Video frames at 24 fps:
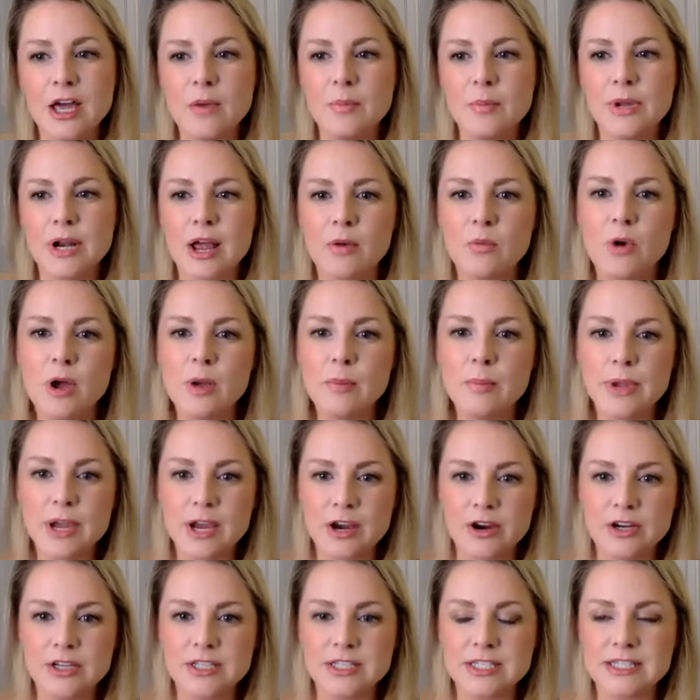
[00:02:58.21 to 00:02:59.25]
but I want
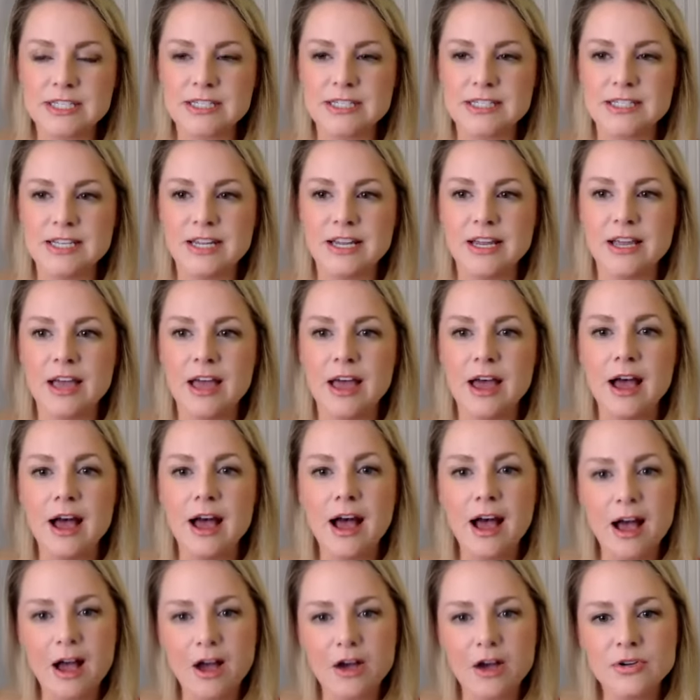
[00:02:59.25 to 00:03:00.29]
parents to see,
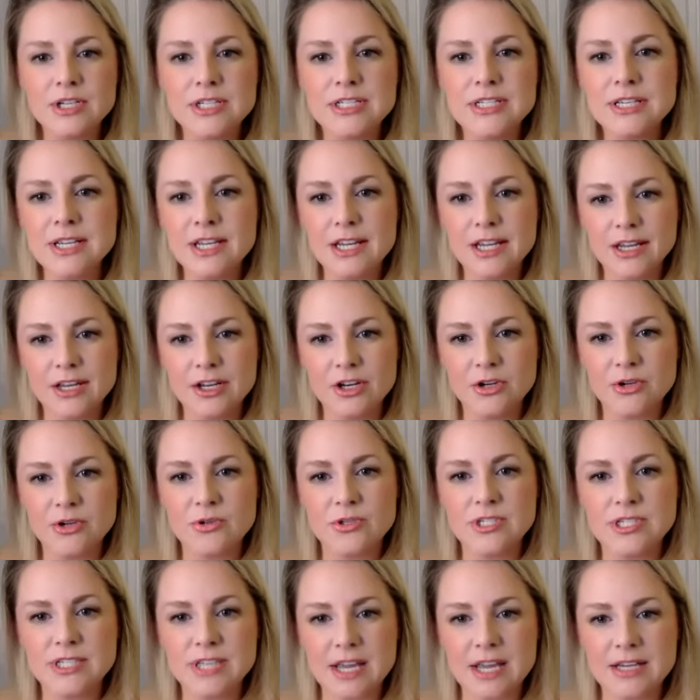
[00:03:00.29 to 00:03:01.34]
how does a kid
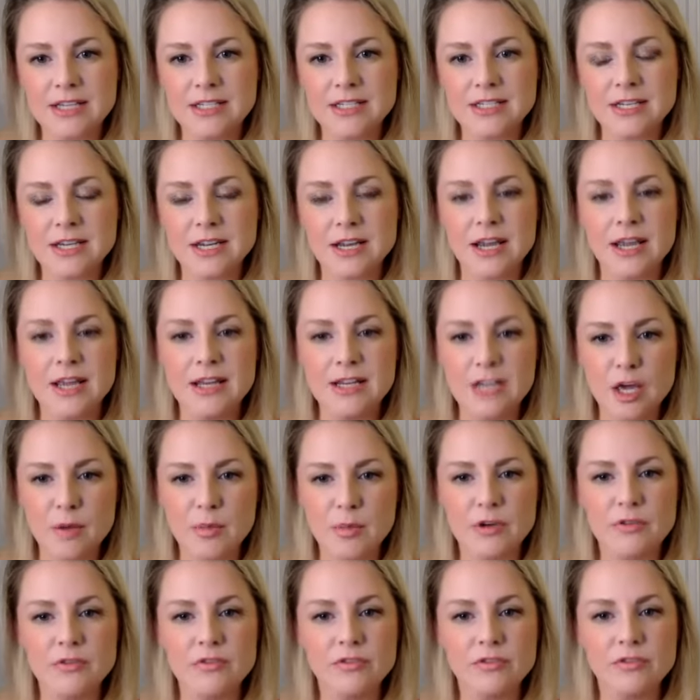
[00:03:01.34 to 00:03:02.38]
who's sexting end up
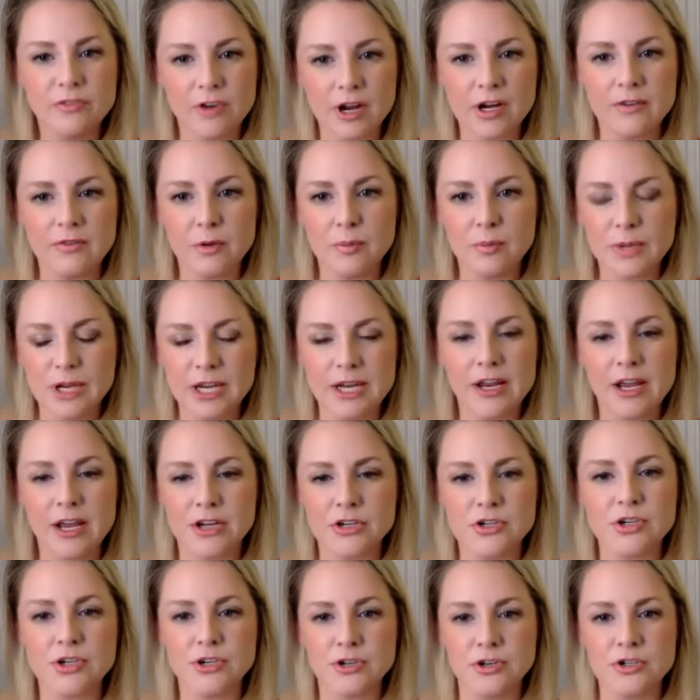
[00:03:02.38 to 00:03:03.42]
in front of a
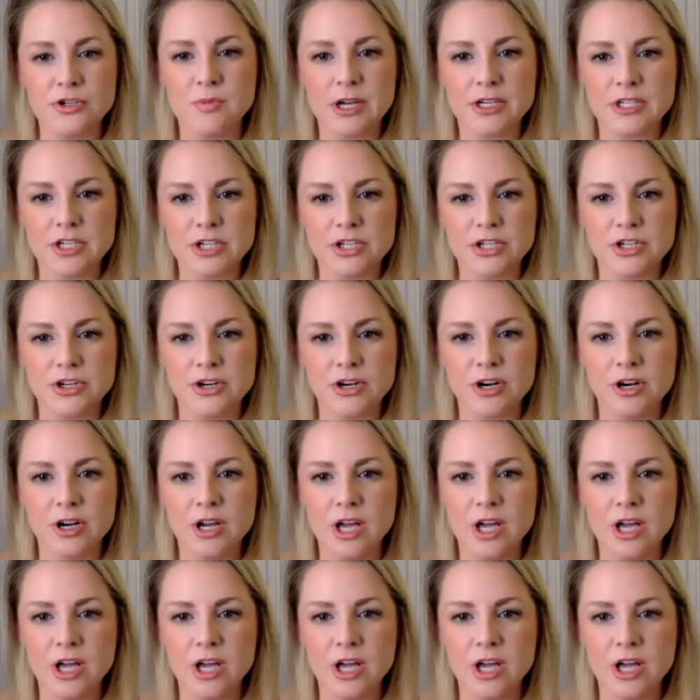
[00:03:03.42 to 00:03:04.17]
pediatric nurse practitioner?